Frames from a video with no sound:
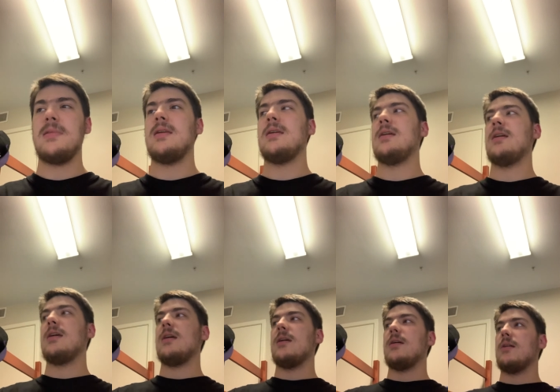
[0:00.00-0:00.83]

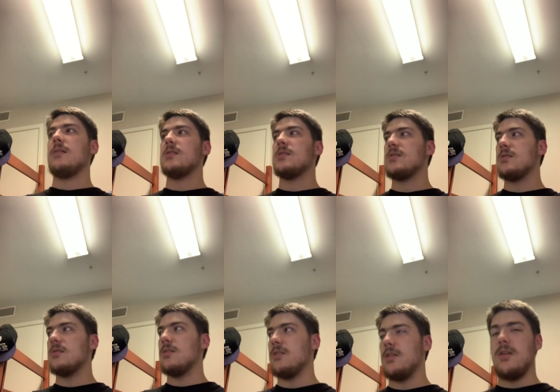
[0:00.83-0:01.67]
So,
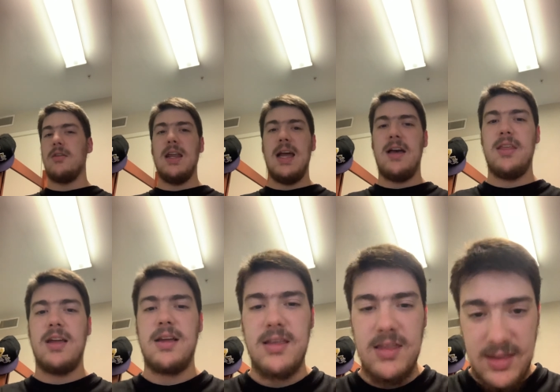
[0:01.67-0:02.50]
you know, now
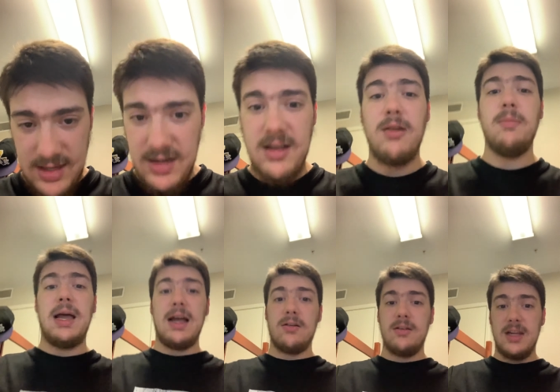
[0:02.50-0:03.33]
they, they come
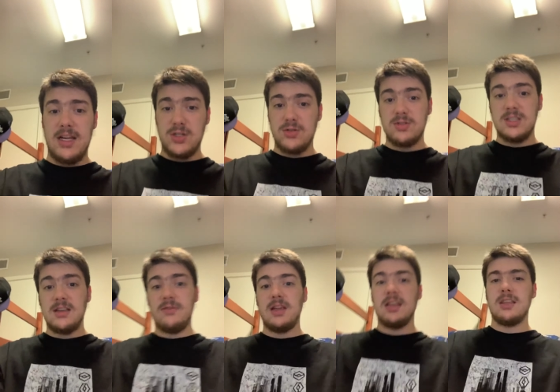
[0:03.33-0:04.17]
back on national
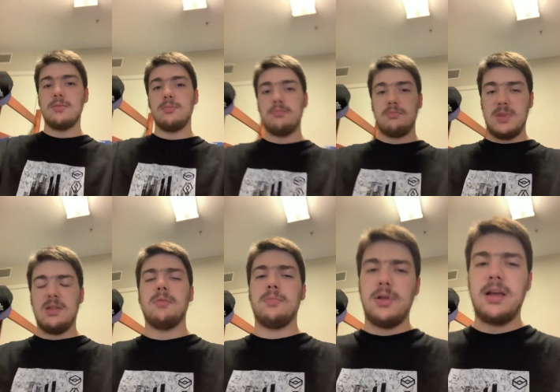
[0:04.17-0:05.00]
TV. They're,
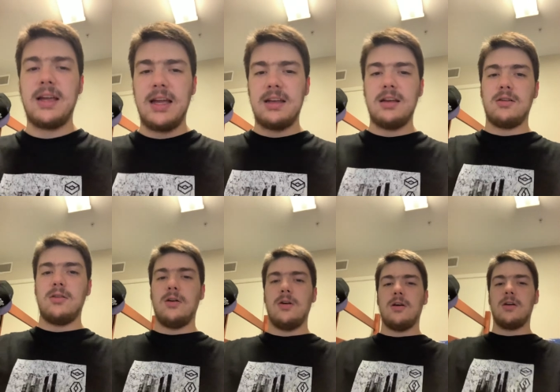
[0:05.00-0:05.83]
they're playing Edna
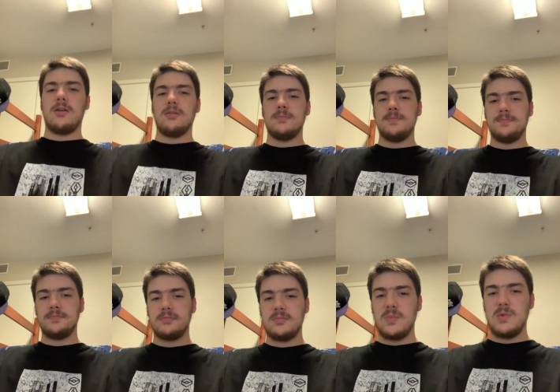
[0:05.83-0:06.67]
Karr,
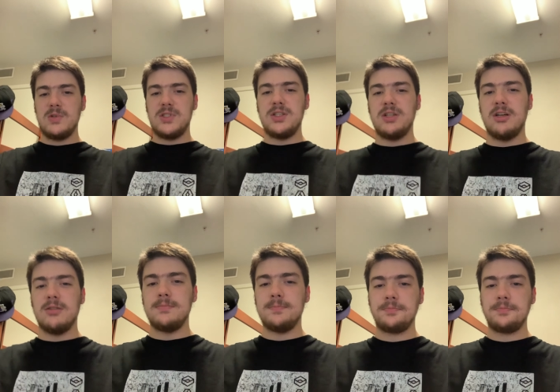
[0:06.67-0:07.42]
which, you know,